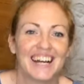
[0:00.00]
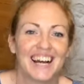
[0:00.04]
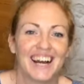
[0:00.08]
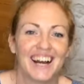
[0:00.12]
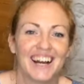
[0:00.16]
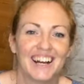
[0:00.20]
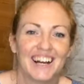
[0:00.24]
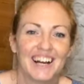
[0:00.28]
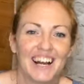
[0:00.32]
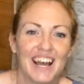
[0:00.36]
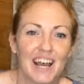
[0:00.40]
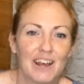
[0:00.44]

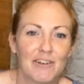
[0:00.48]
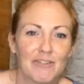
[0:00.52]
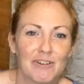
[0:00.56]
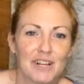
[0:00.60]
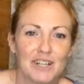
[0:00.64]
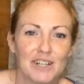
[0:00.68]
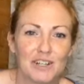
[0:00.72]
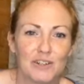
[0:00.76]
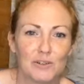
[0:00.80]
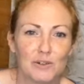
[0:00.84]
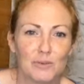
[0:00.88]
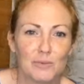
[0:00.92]
Uh,
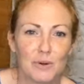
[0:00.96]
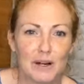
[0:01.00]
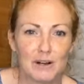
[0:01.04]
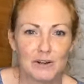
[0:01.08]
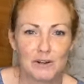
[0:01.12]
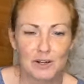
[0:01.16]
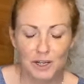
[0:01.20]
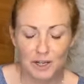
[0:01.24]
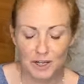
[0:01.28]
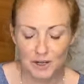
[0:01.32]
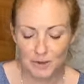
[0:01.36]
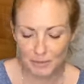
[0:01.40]
Erin, you're
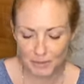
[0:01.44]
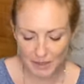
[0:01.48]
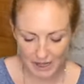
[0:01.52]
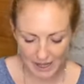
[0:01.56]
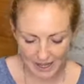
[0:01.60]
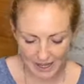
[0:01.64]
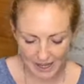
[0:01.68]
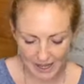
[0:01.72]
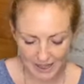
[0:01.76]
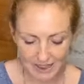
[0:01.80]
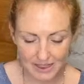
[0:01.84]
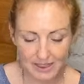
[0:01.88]
welcome.
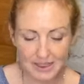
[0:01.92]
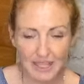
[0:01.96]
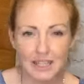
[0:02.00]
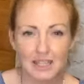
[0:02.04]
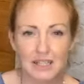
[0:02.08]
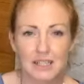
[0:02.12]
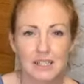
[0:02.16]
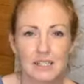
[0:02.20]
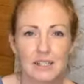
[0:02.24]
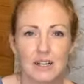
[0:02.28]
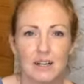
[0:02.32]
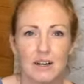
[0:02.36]

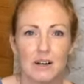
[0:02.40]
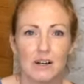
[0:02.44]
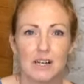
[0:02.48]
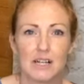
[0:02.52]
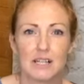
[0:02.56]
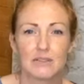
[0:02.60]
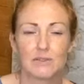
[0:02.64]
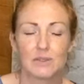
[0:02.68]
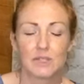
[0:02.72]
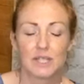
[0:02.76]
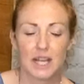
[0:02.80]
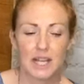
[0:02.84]
Thanks,
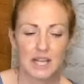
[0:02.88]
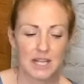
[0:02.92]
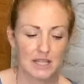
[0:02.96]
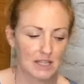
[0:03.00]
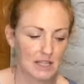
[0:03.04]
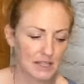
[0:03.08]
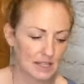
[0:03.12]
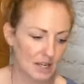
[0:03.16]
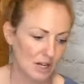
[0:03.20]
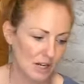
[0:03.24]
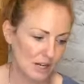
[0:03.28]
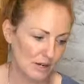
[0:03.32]
guys, for taking
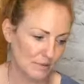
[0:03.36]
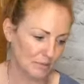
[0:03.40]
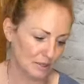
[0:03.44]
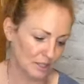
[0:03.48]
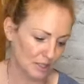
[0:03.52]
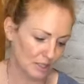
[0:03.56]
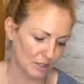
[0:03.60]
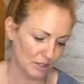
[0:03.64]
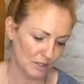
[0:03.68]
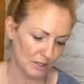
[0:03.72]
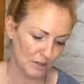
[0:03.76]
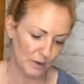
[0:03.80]
the time
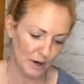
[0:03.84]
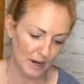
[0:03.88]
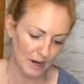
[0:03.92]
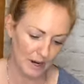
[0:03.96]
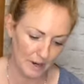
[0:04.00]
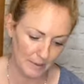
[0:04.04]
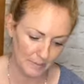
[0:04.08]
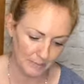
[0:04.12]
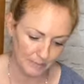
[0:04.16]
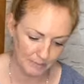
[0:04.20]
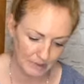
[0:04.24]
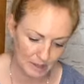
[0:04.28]
to
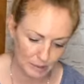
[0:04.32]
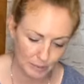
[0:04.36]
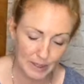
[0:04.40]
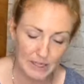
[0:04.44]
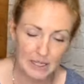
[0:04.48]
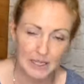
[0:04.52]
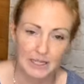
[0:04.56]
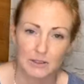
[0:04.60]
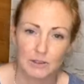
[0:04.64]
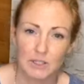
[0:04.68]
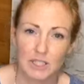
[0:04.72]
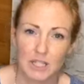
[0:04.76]
um, spend
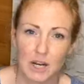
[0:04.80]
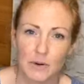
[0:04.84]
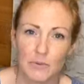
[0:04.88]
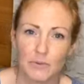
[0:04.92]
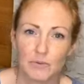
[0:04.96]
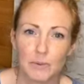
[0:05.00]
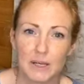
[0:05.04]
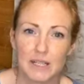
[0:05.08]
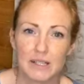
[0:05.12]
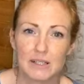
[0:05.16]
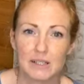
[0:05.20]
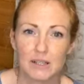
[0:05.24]
a little time with
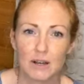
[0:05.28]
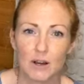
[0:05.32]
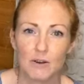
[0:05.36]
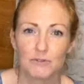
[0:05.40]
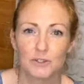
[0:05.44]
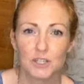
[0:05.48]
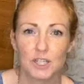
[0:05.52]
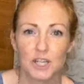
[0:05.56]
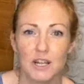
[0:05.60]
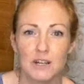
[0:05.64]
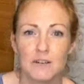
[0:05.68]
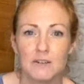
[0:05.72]
me this
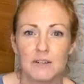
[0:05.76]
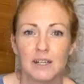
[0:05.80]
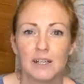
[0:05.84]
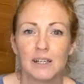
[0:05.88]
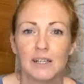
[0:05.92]
afternoon.